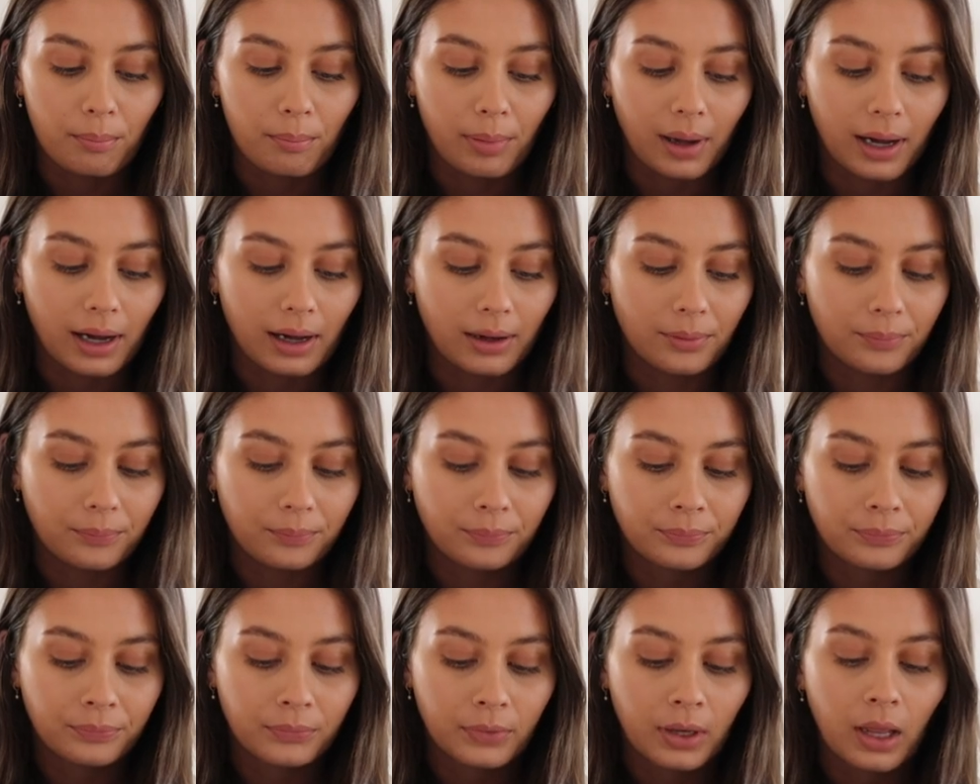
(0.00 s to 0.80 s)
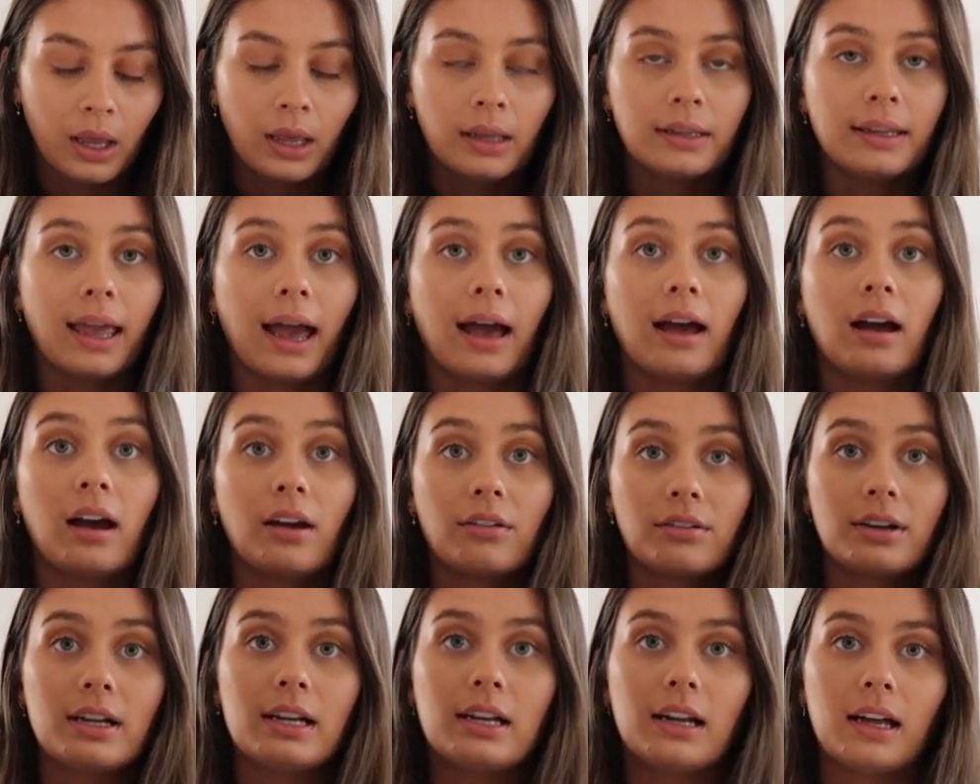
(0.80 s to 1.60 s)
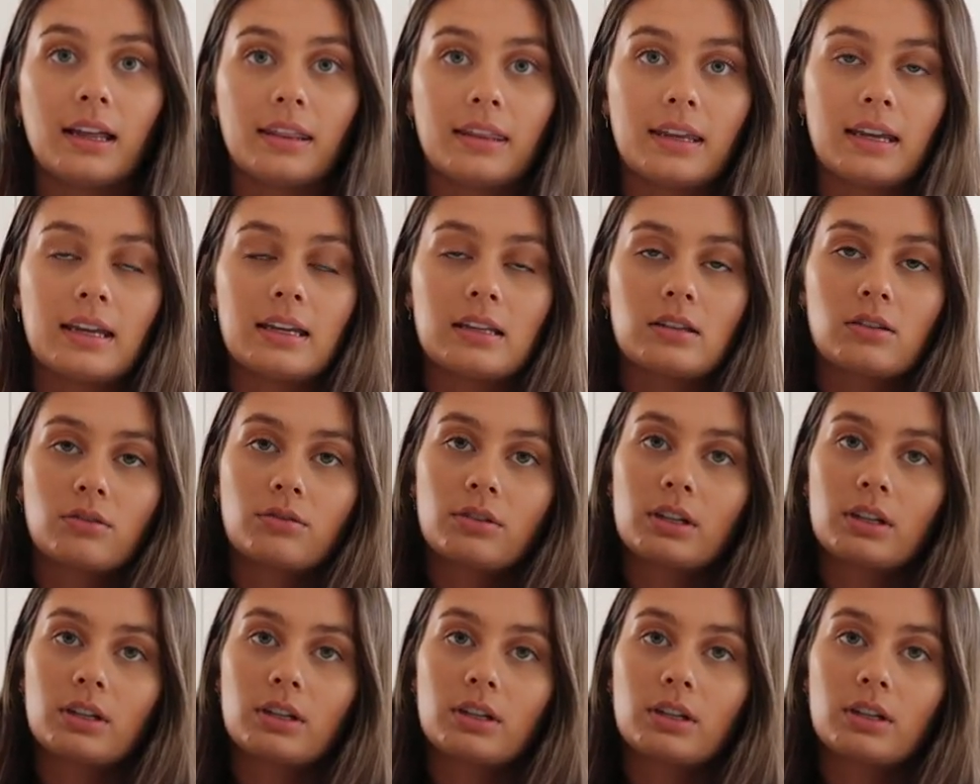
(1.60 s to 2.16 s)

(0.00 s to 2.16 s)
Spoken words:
But yeah, I really like these.